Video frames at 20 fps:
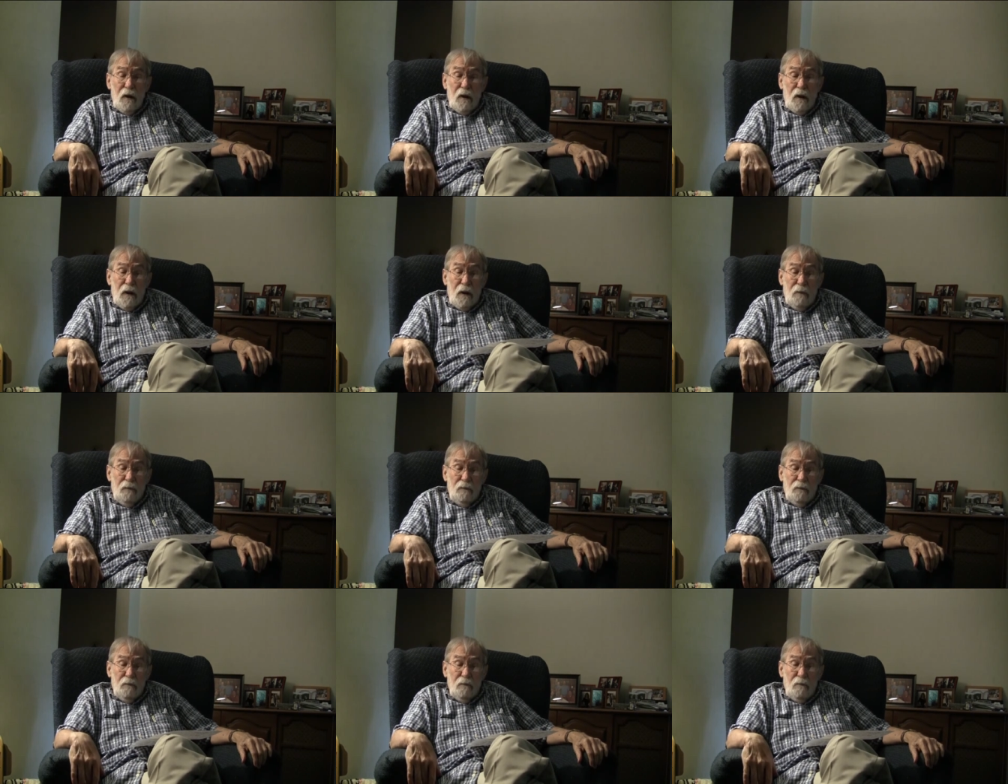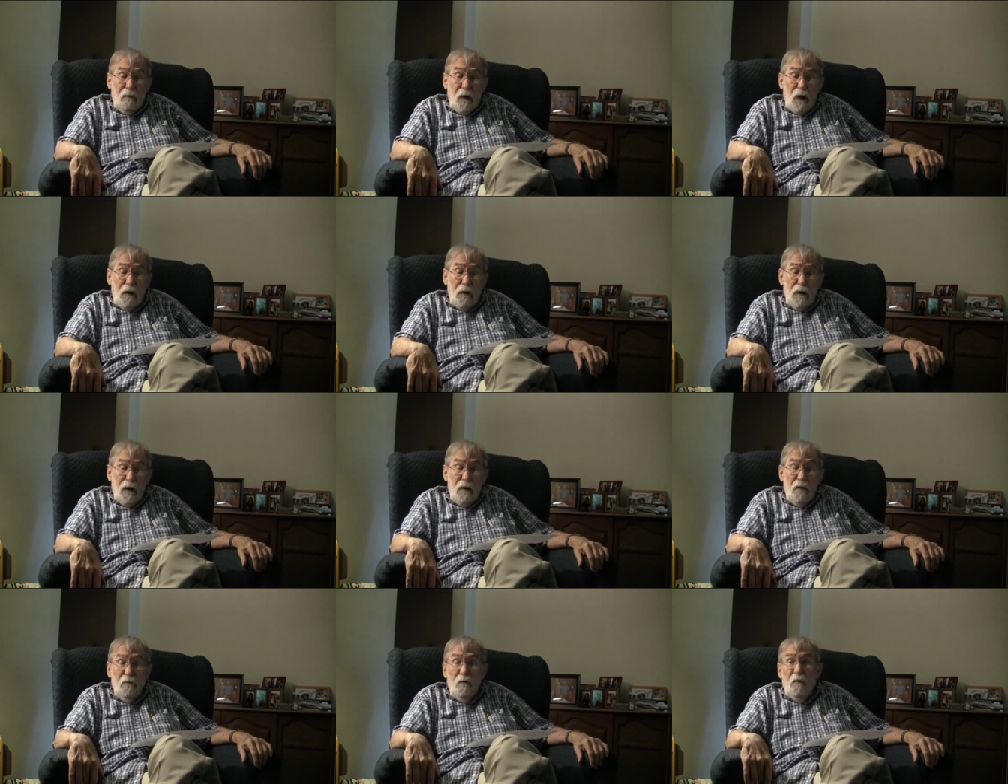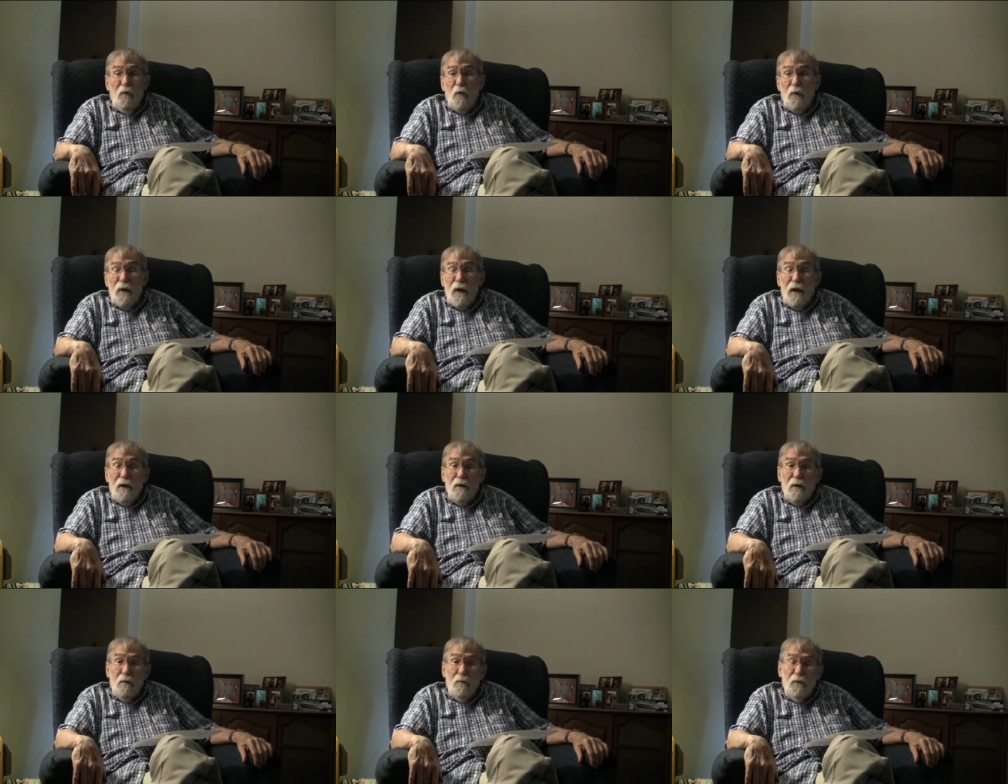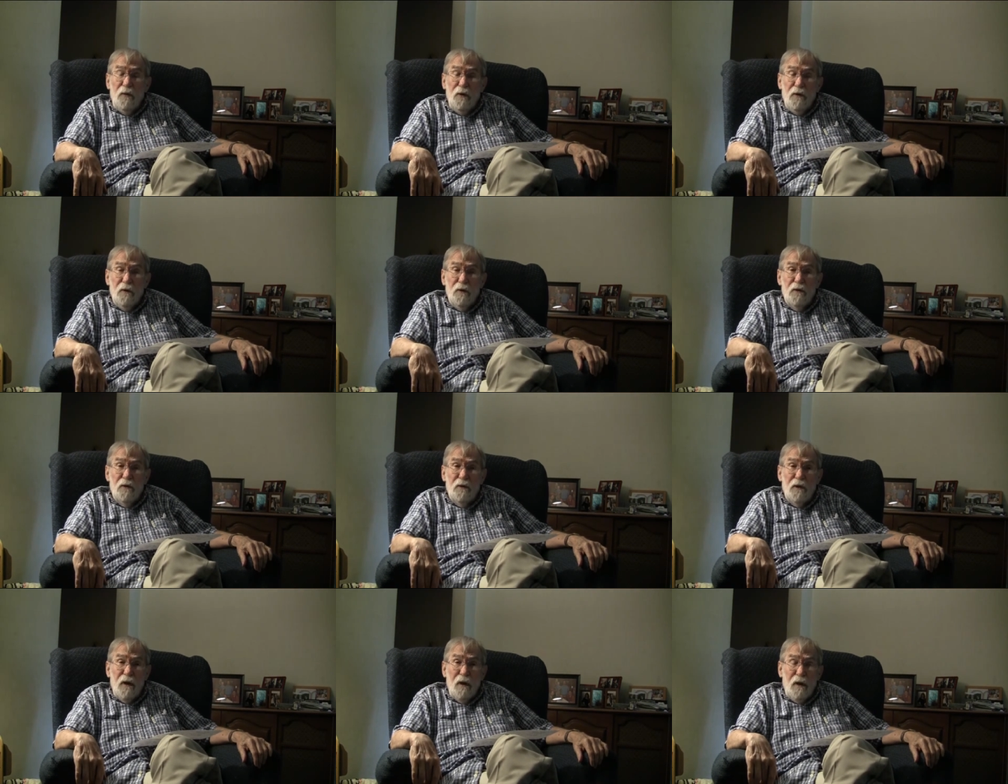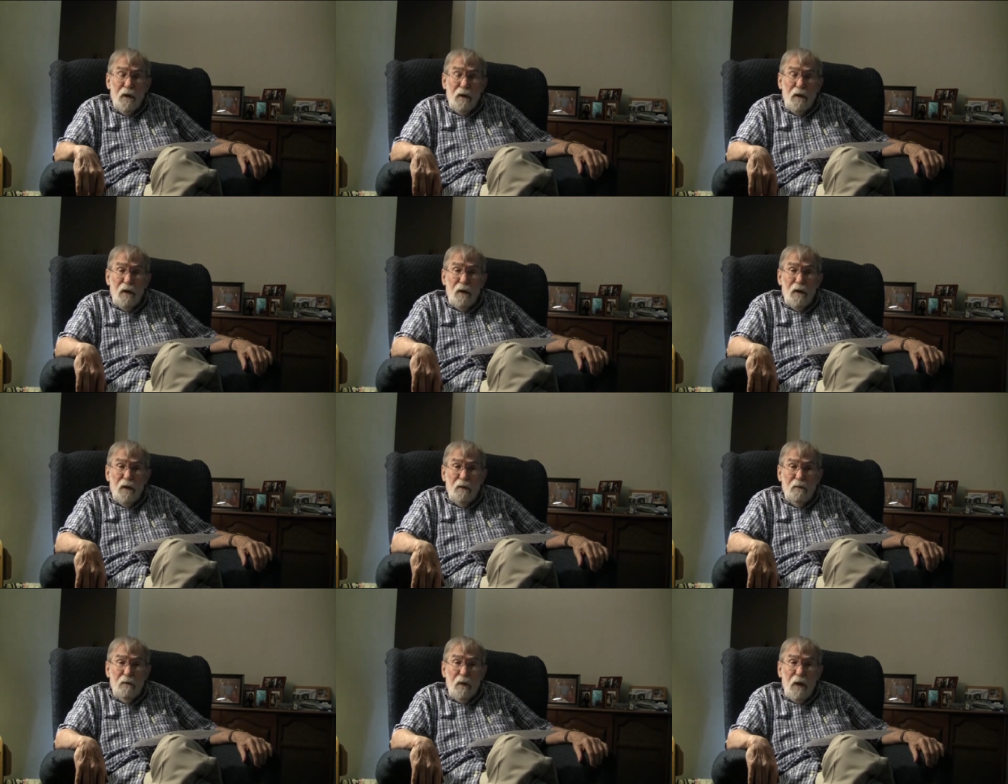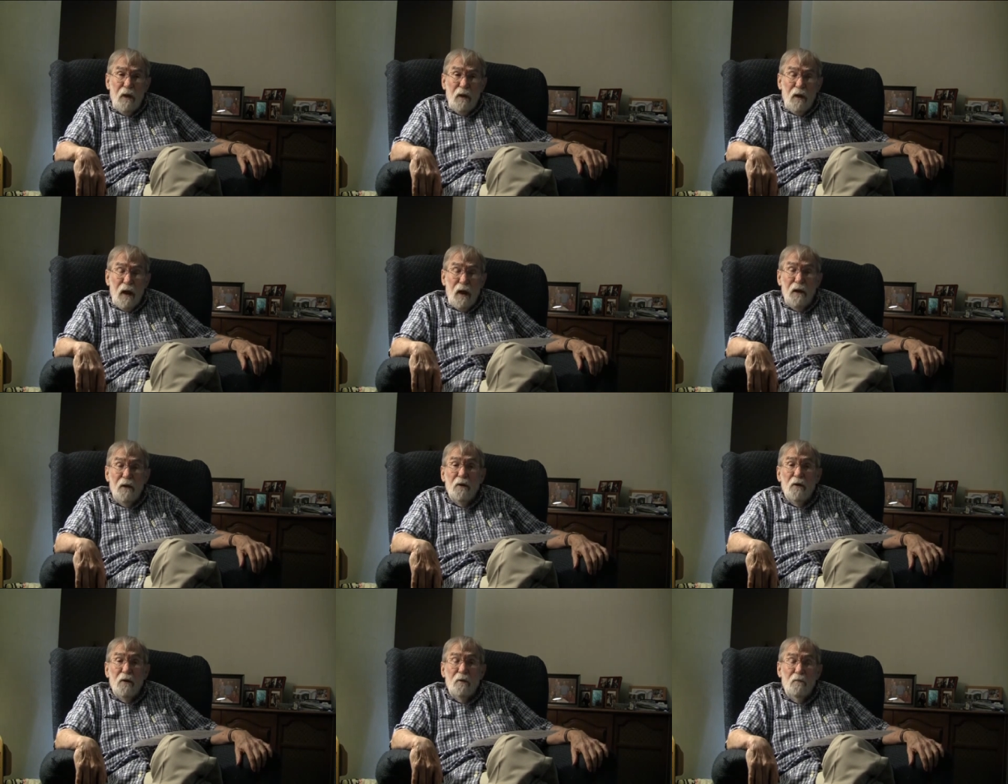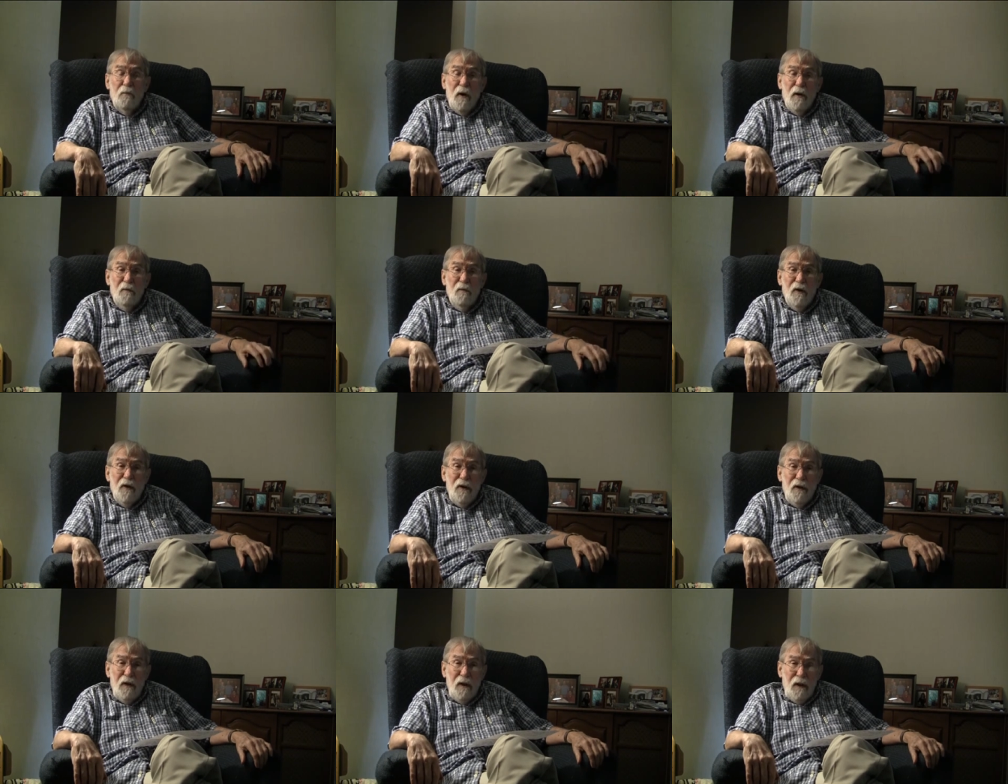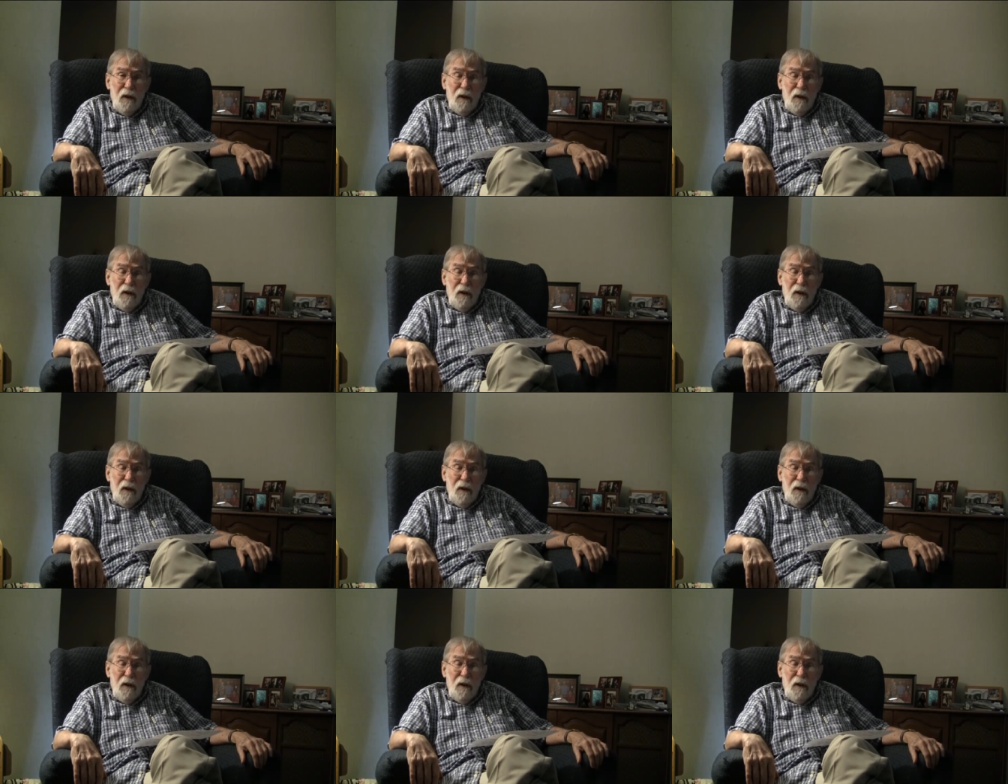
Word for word: um, again, before they had computers, and I, uh, I had good memory,